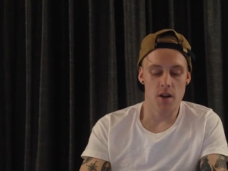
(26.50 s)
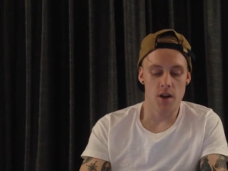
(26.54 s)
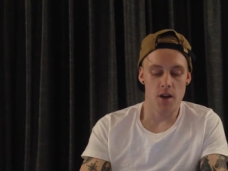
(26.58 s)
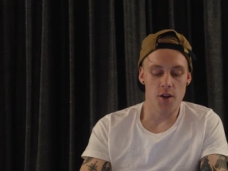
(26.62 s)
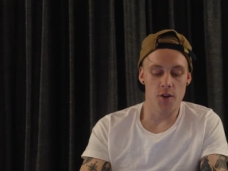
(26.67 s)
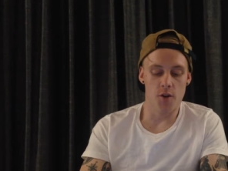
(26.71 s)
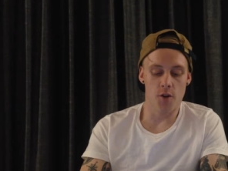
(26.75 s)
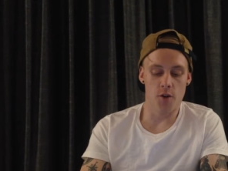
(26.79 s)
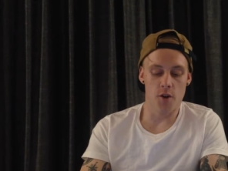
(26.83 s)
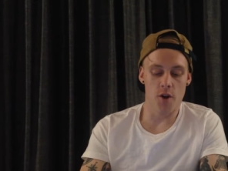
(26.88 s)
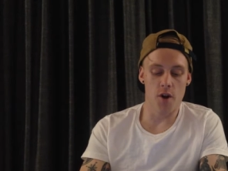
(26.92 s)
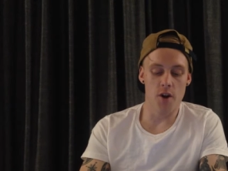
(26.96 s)

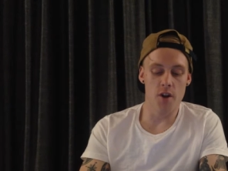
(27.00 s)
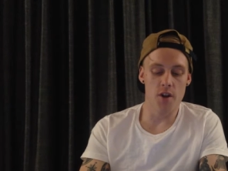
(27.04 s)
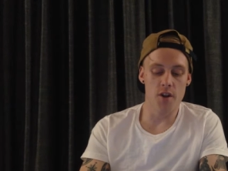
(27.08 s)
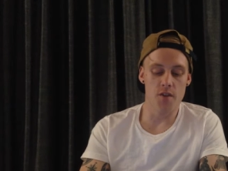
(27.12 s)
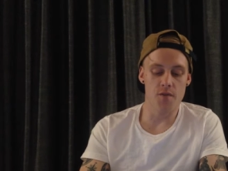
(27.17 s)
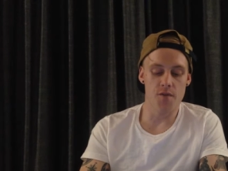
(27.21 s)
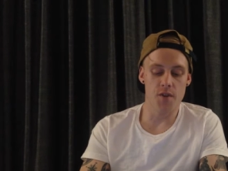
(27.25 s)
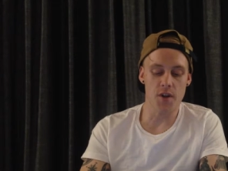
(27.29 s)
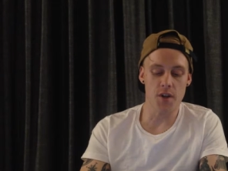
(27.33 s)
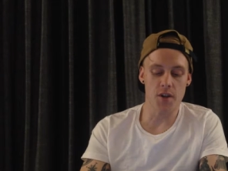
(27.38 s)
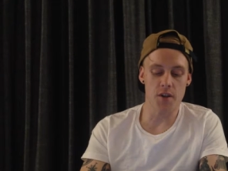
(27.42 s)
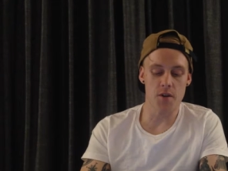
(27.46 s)
and not only
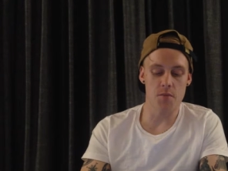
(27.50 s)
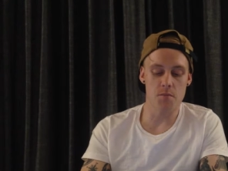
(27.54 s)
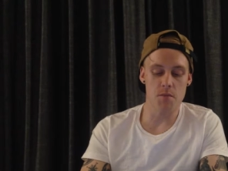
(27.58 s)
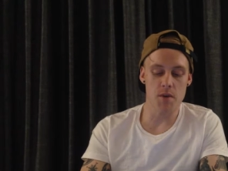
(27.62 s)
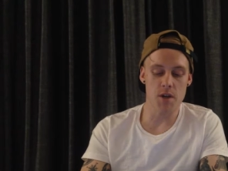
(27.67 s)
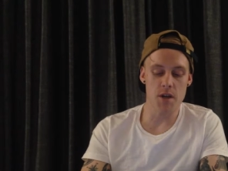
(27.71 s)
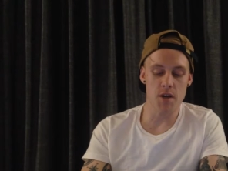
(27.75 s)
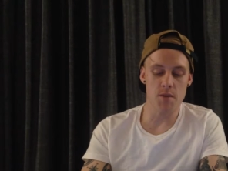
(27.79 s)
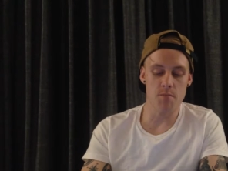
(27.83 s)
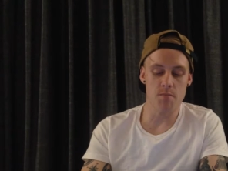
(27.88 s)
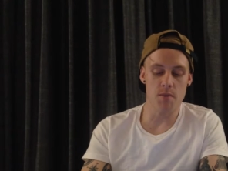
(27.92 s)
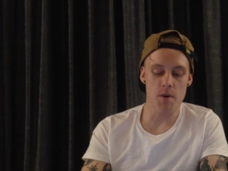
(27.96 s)
affected
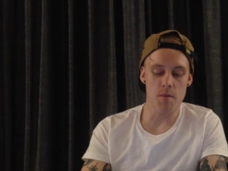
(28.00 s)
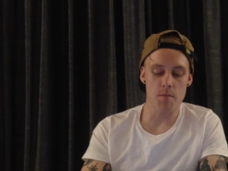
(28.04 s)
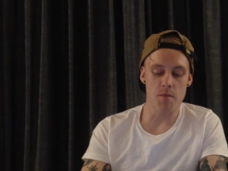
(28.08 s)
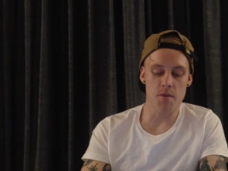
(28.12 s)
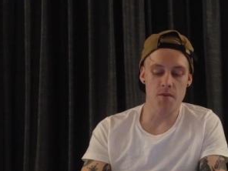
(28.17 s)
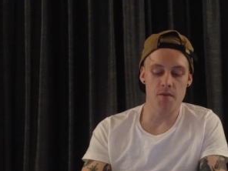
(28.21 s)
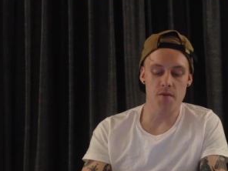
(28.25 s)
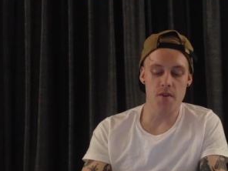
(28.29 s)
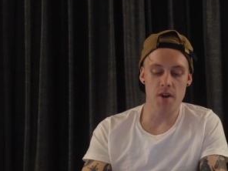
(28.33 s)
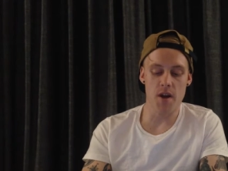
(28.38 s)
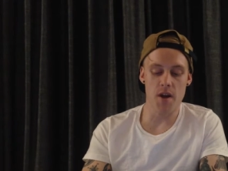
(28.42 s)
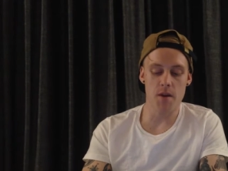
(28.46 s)
me, but
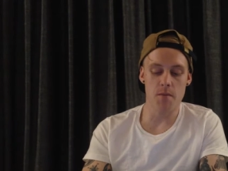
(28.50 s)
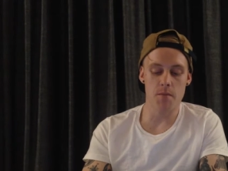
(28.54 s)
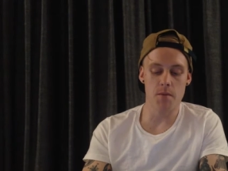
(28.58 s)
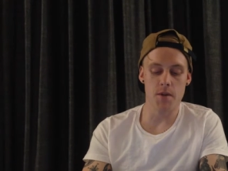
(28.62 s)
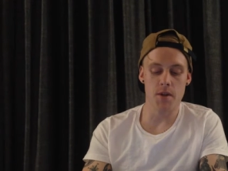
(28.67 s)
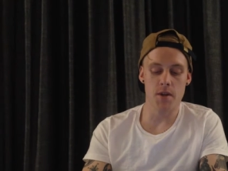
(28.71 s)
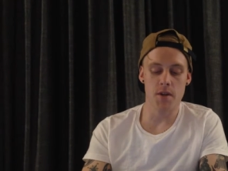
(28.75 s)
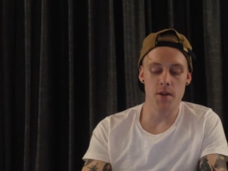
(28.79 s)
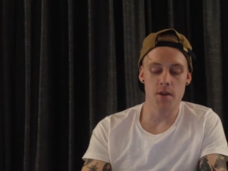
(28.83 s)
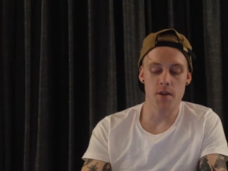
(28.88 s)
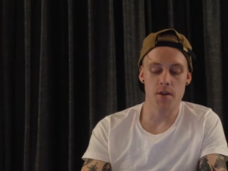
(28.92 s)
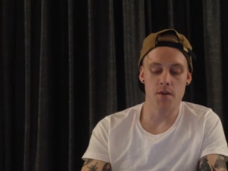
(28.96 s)
my
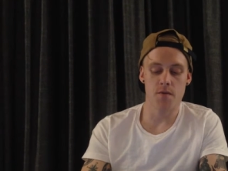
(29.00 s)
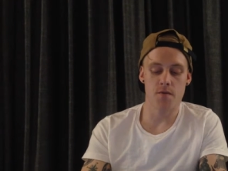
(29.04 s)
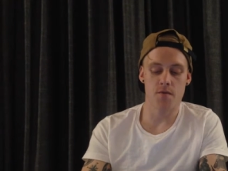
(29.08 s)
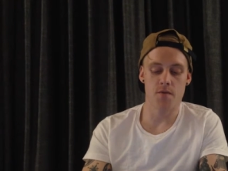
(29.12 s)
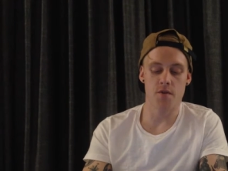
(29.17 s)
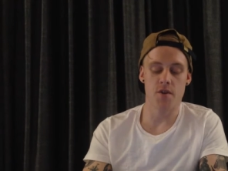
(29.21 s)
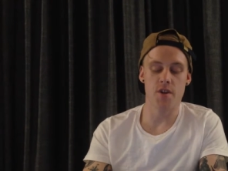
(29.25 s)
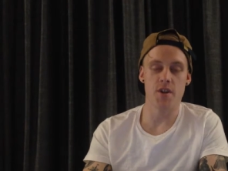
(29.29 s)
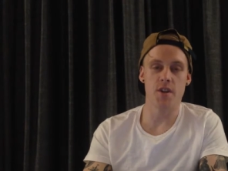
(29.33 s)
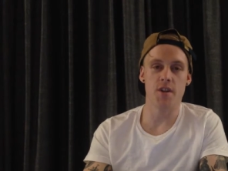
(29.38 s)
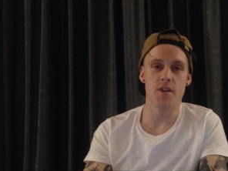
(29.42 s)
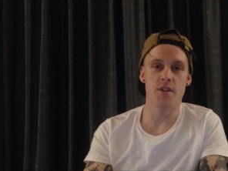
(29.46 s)
family,
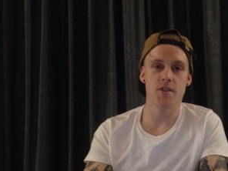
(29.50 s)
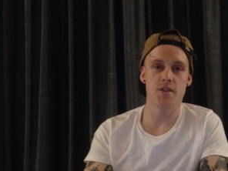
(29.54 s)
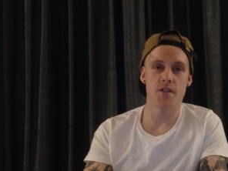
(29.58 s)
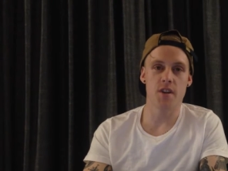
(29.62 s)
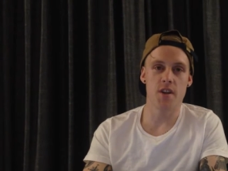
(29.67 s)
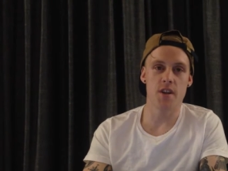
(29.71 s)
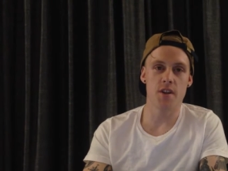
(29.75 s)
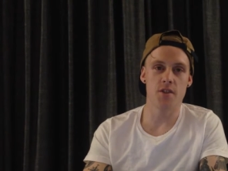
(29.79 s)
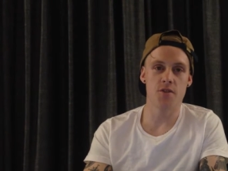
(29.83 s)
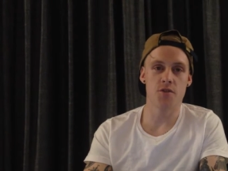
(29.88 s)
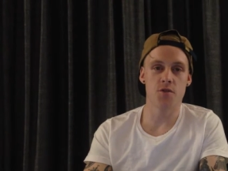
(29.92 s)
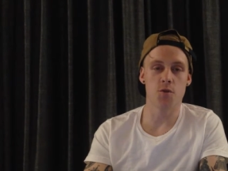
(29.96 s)
friends,
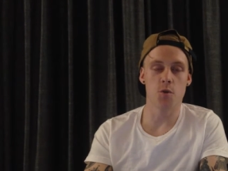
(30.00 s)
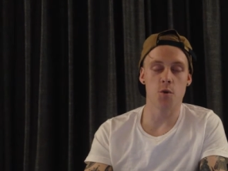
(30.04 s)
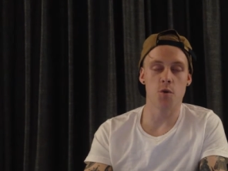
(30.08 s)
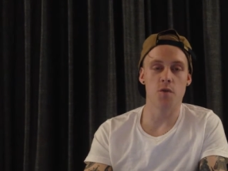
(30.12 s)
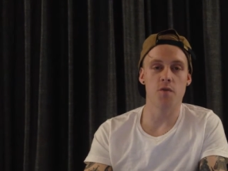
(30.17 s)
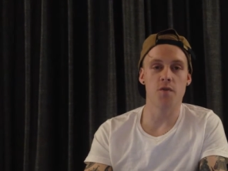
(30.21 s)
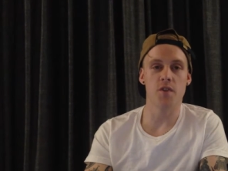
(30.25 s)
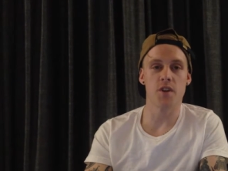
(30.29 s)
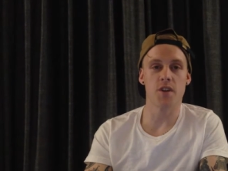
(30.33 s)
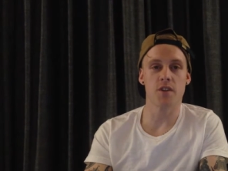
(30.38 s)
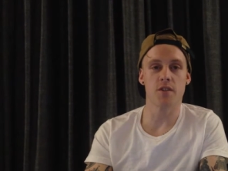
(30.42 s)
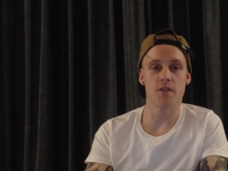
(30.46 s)
and still
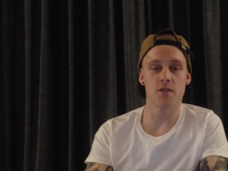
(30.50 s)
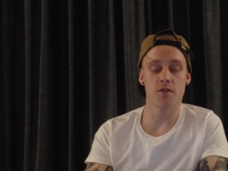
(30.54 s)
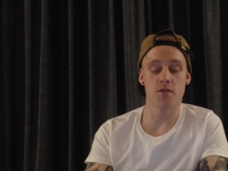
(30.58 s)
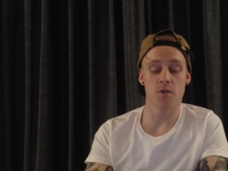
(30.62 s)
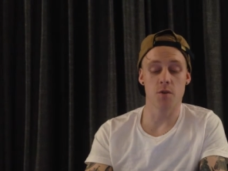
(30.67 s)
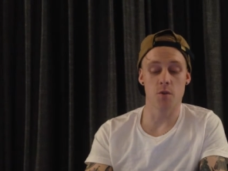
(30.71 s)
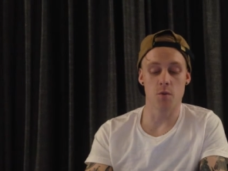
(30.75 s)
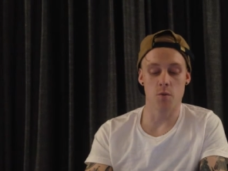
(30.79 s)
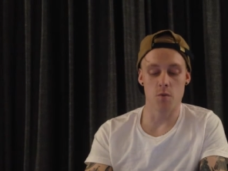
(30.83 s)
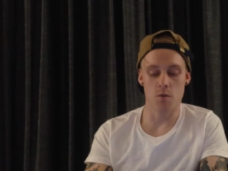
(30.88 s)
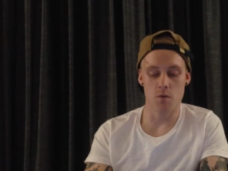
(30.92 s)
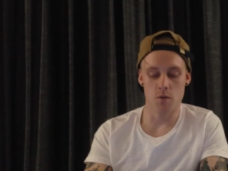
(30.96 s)
affects us
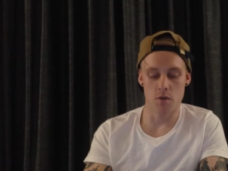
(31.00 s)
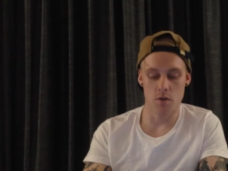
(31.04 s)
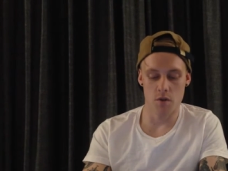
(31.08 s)
all.